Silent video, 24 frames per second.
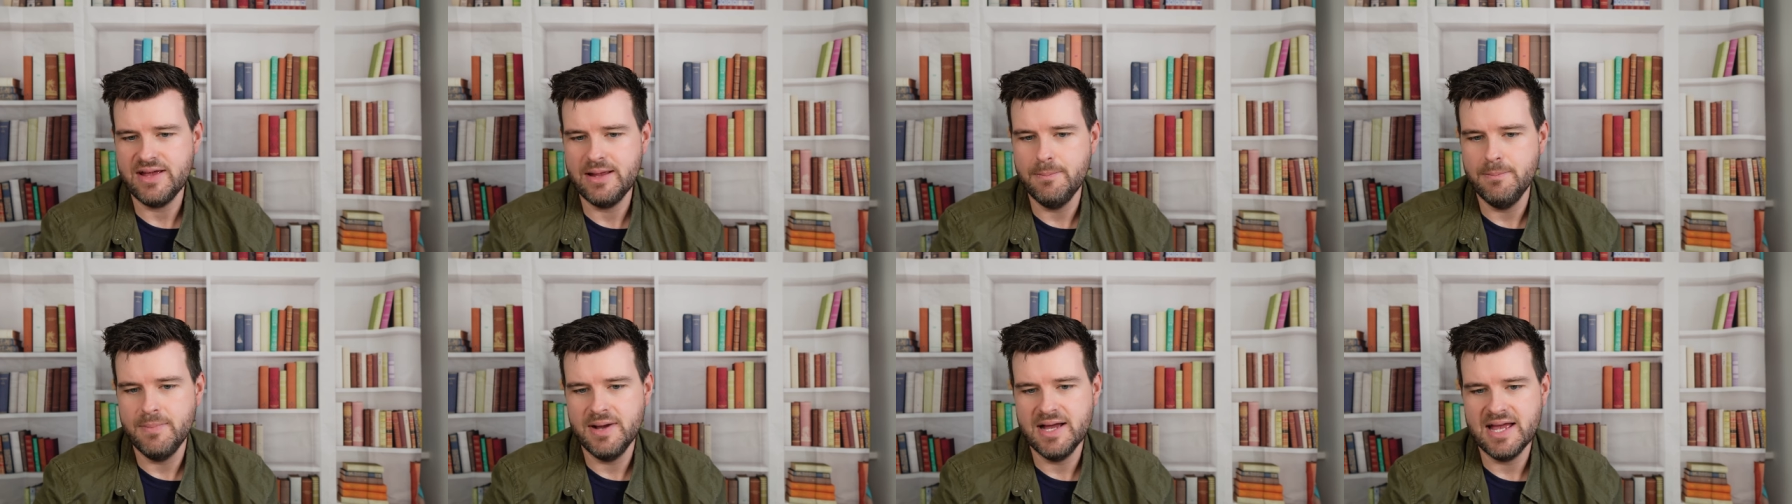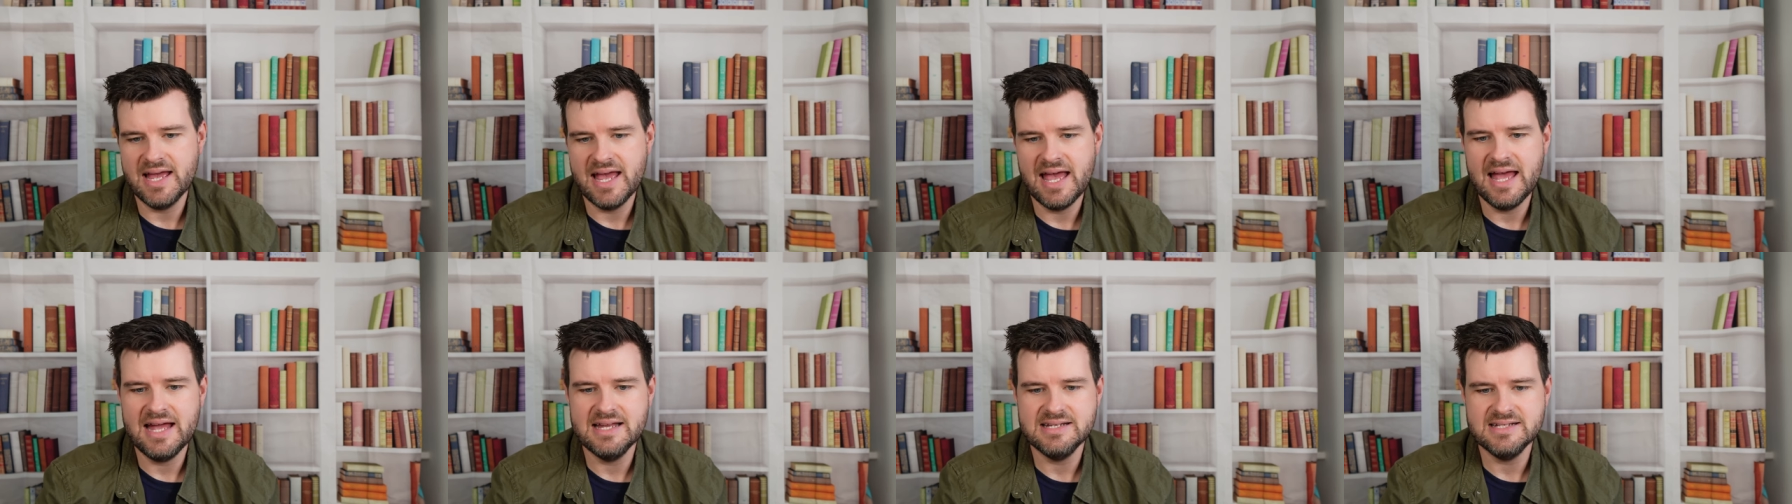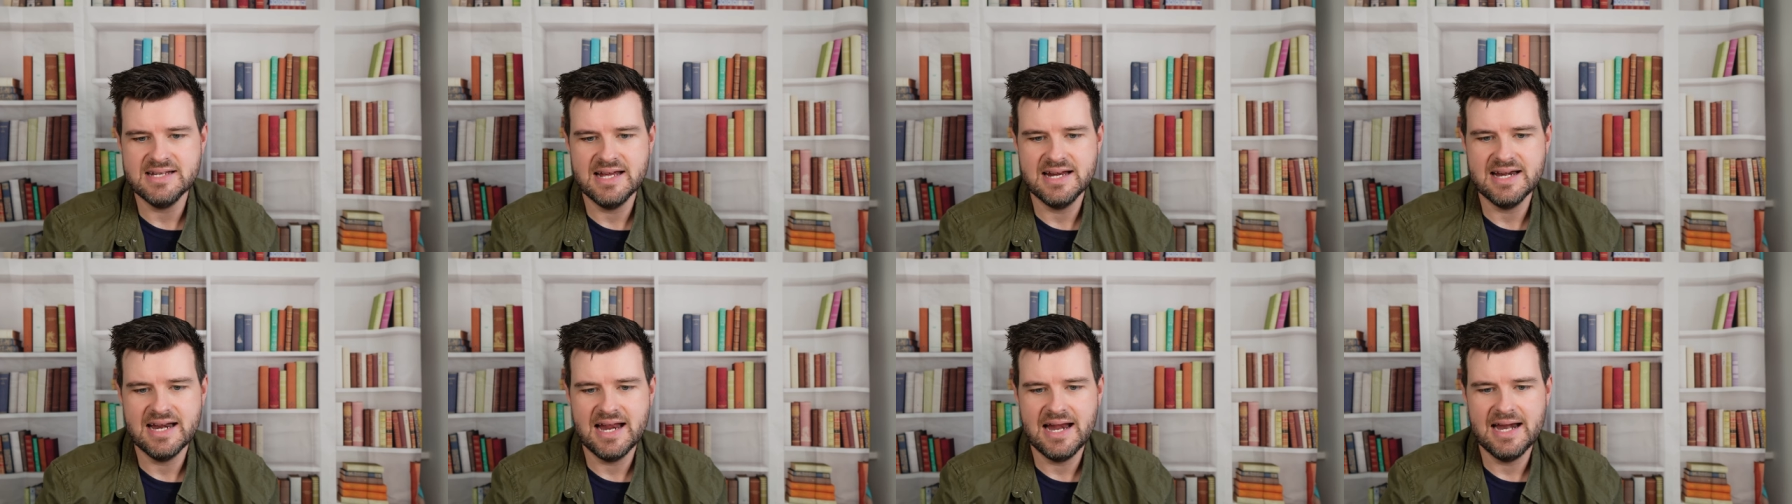in my head
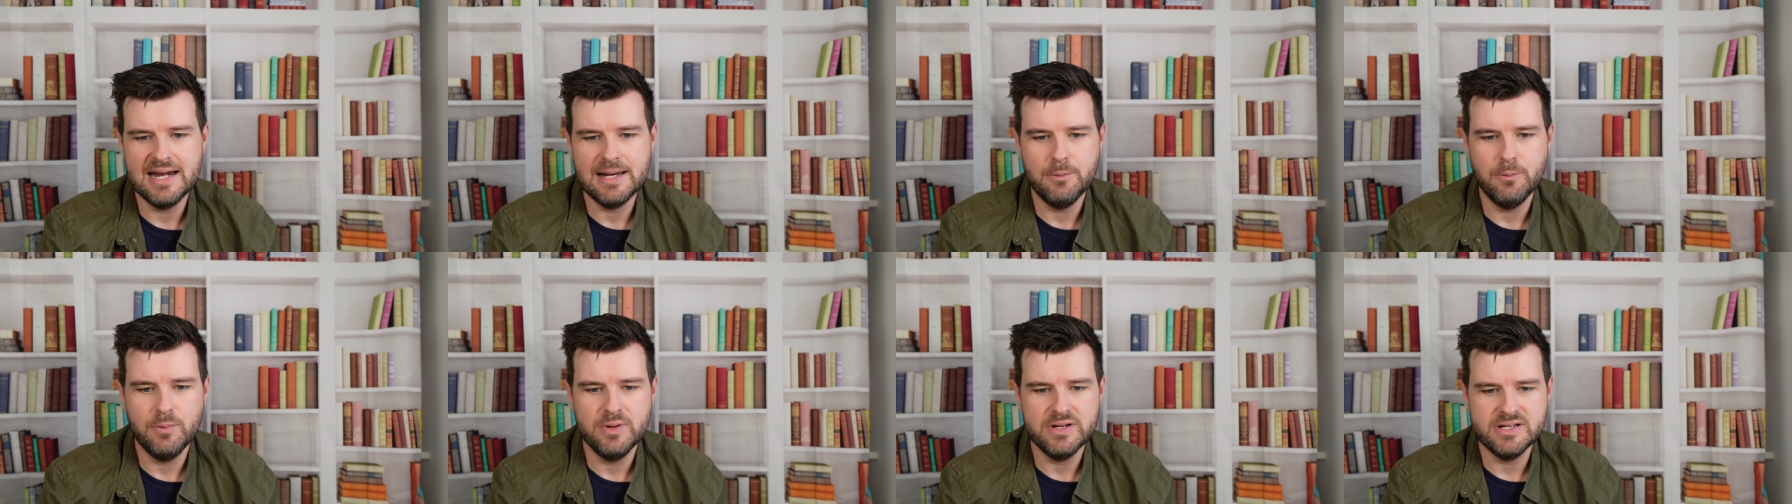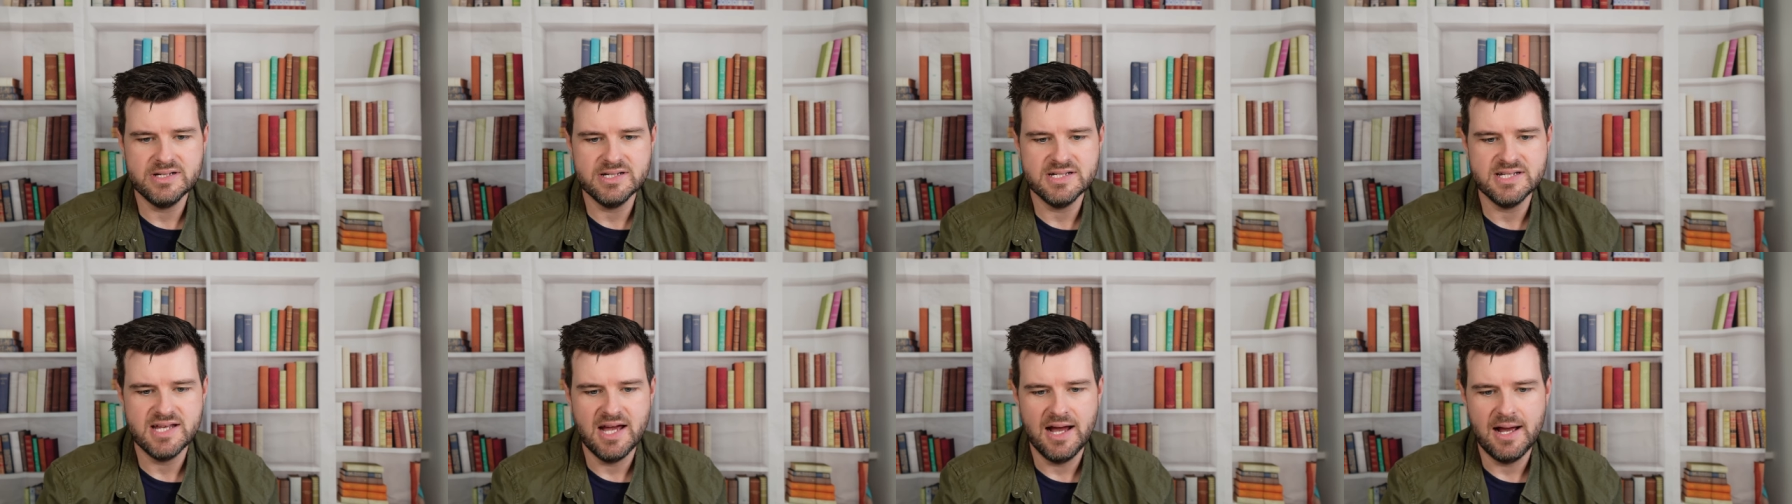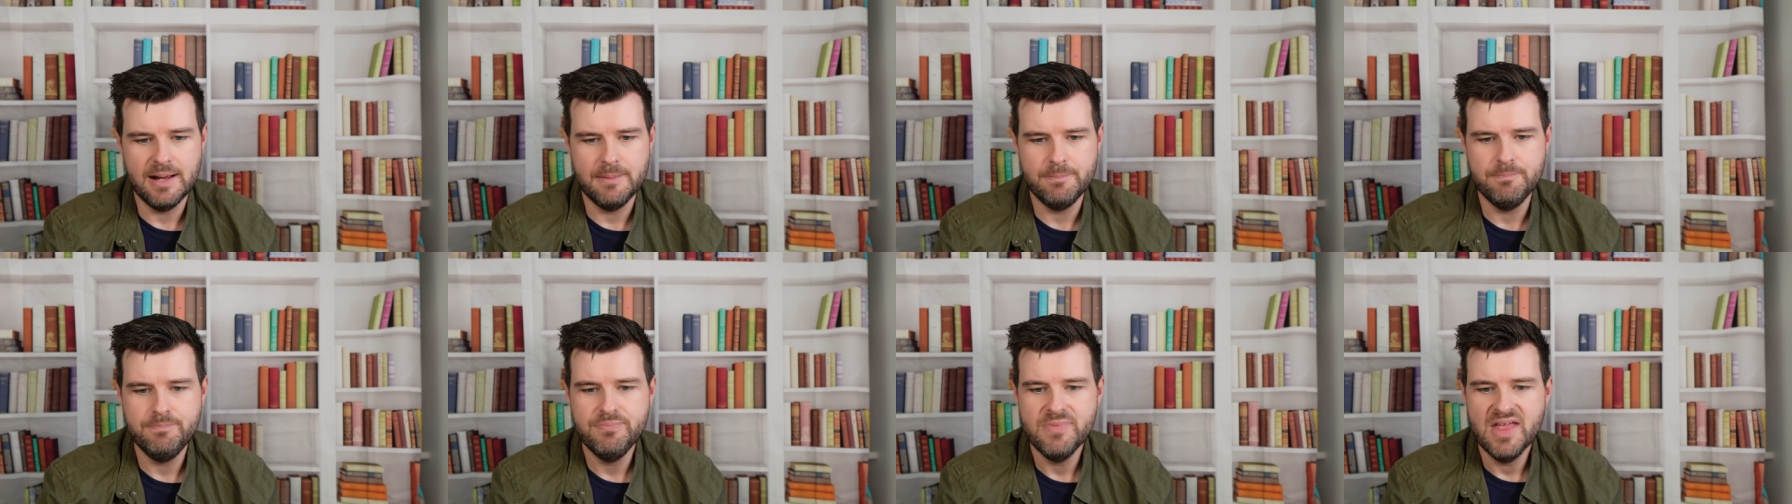at any one
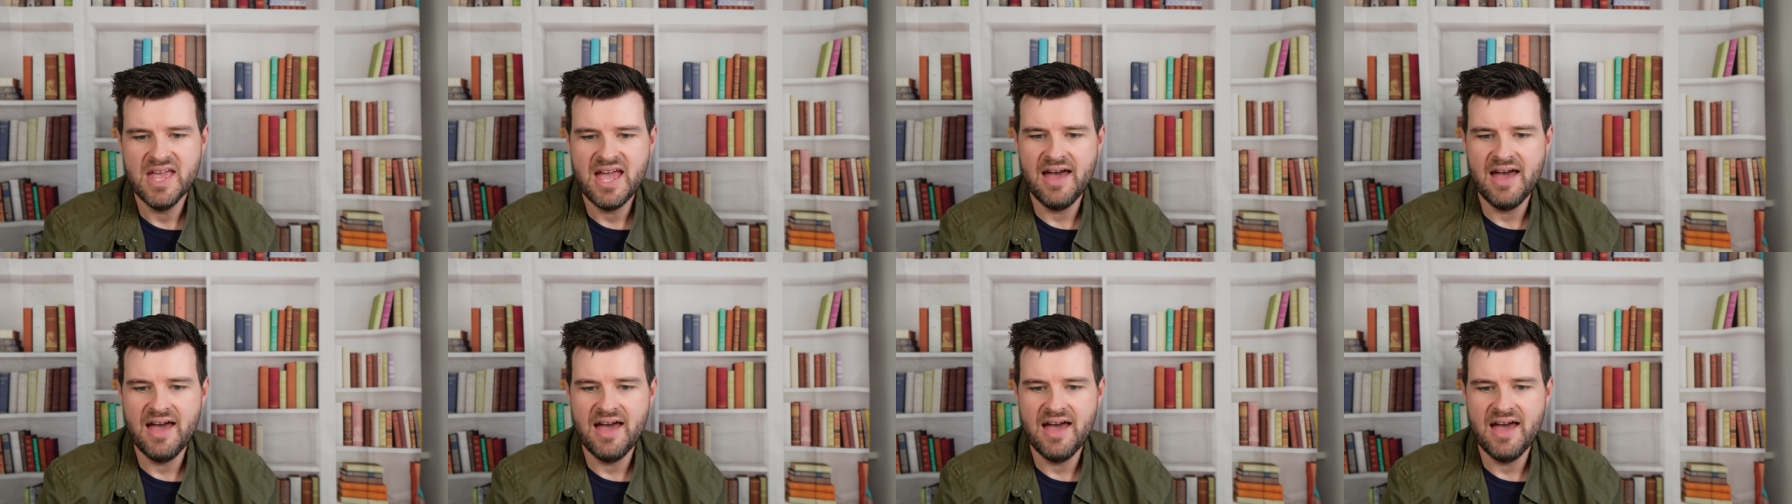time.